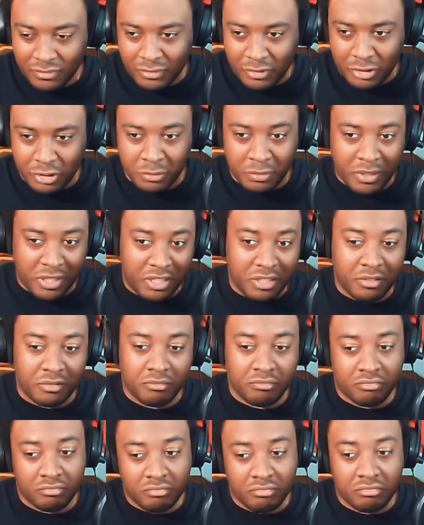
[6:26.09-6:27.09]
To be
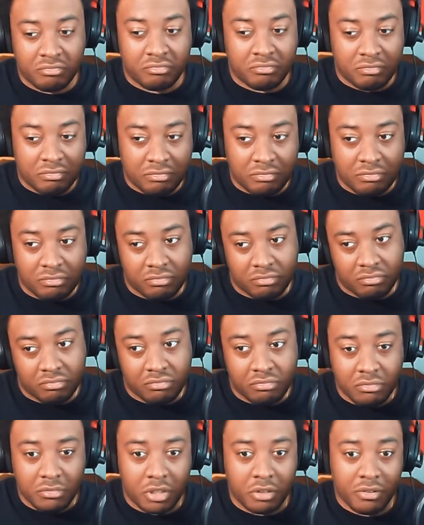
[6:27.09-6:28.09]
hmm,
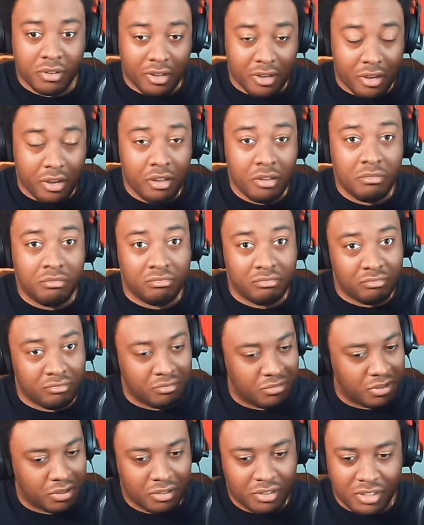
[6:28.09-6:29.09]
okay.
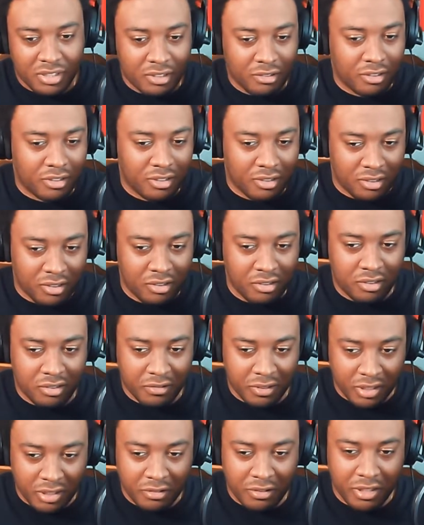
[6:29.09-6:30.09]
So continue on to
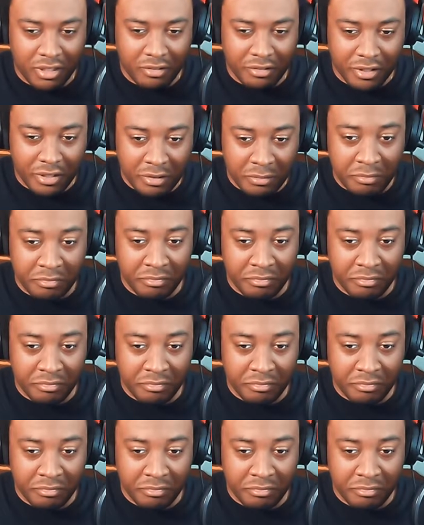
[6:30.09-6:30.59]
2023,